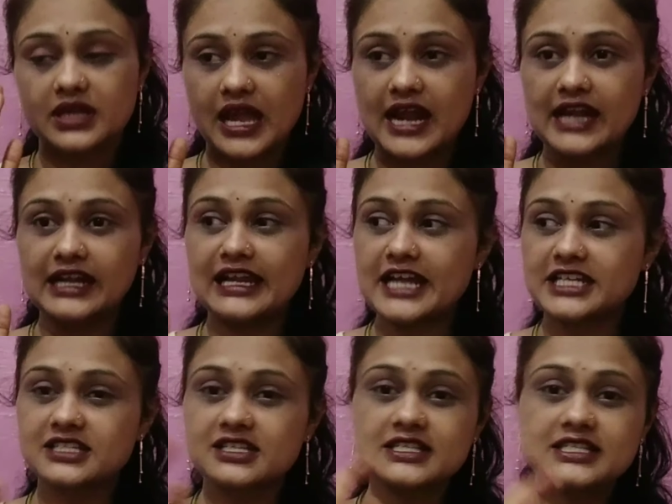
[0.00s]
and
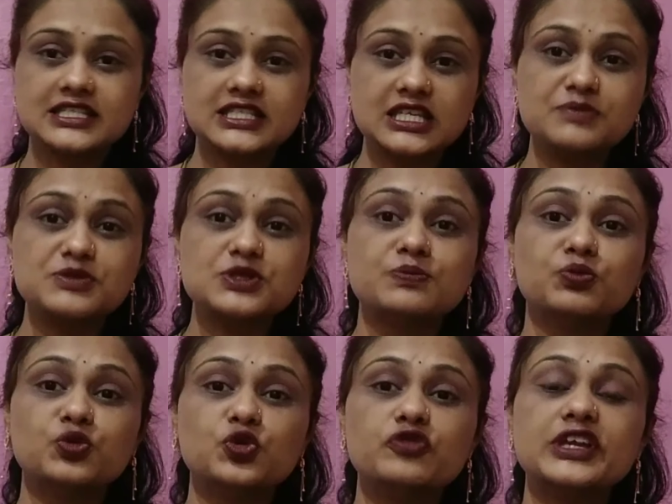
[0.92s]
letters seems
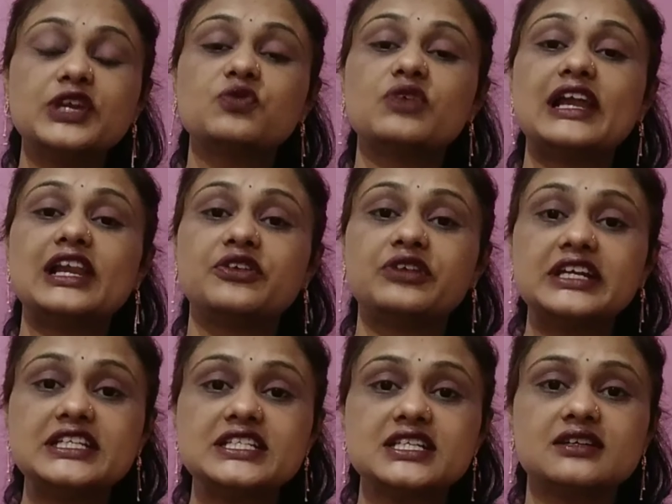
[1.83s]
moving while
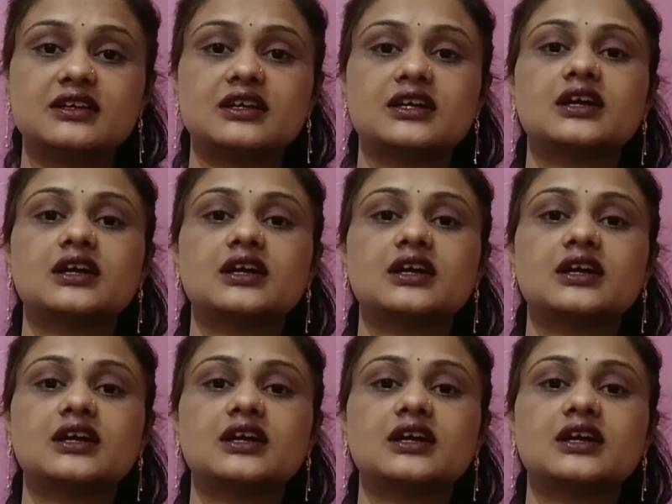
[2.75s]
reading,